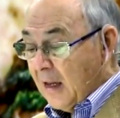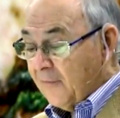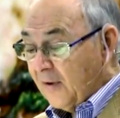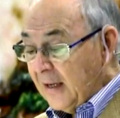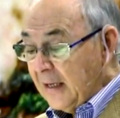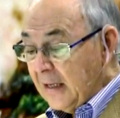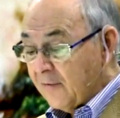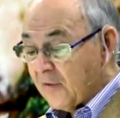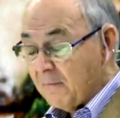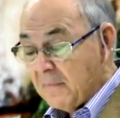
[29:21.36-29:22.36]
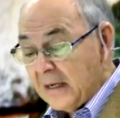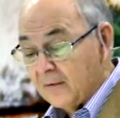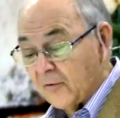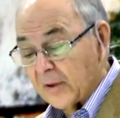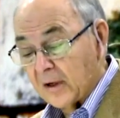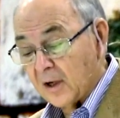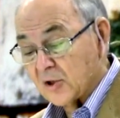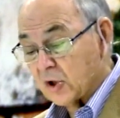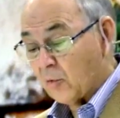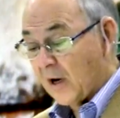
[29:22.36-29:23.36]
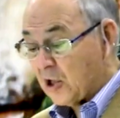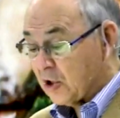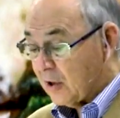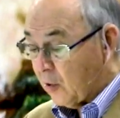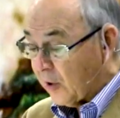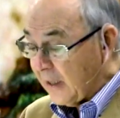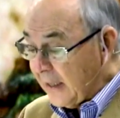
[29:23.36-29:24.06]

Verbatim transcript: If any of the meat for the consecration or